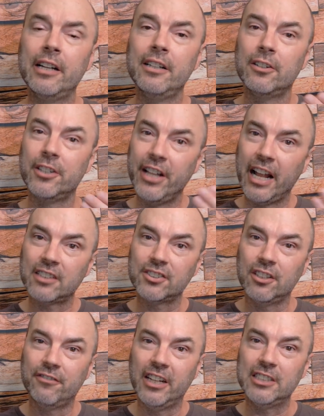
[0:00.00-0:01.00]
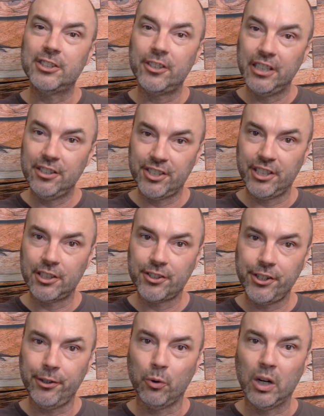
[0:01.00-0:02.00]
your next adventure in Tier
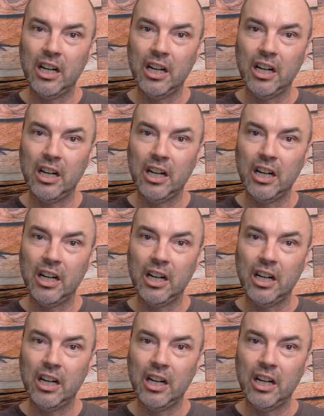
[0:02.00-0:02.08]
2.